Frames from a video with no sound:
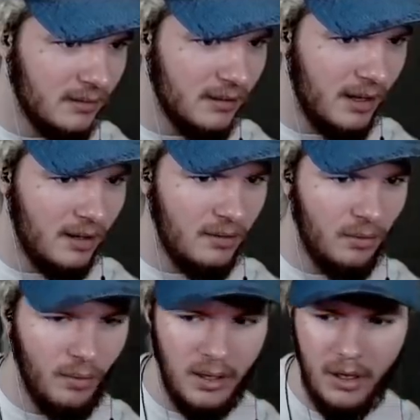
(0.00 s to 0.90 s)
No?
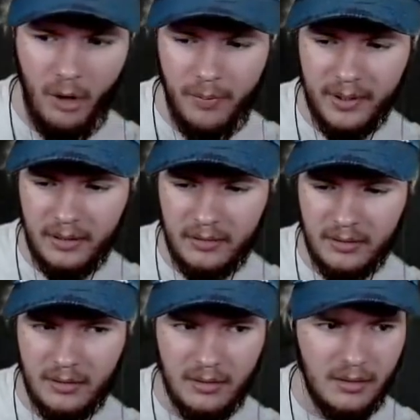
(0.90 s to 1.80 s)
What opened?
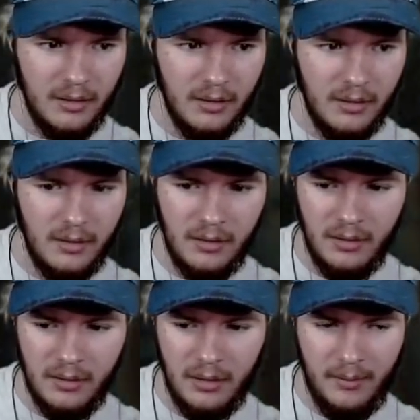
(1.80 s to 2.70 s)

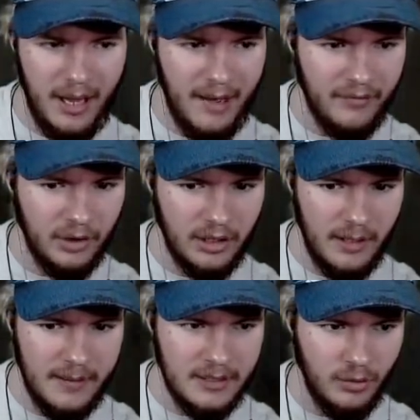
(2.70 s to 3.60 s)
Let me have a look
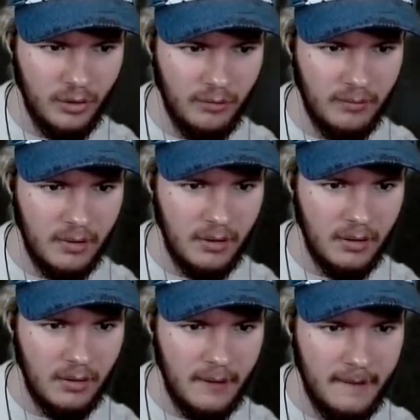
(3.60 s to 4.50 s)
in this room.
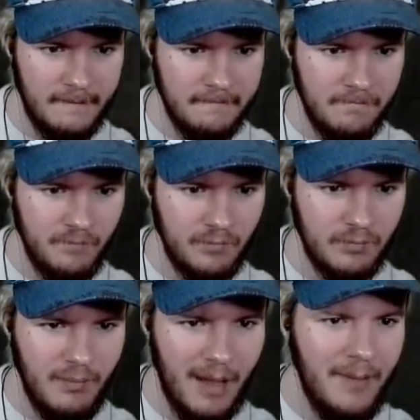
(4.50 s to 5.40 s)

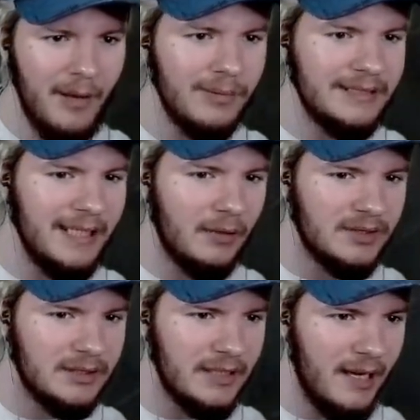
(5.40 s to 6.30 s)
Maybe it was
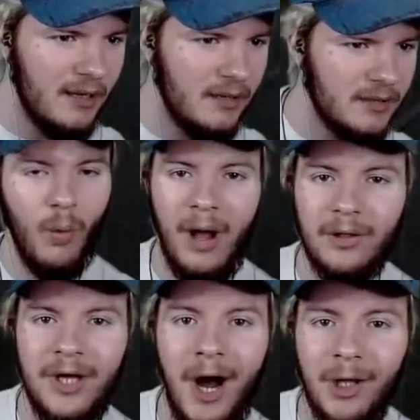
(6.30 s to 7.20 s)
downstairs. Well,
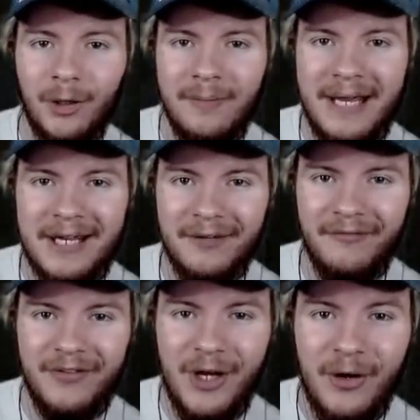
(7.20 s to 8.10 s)
color me
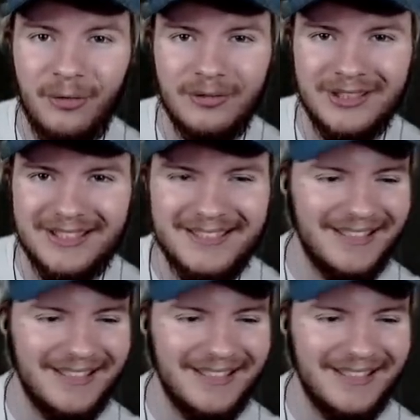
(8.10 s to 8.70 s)
confused.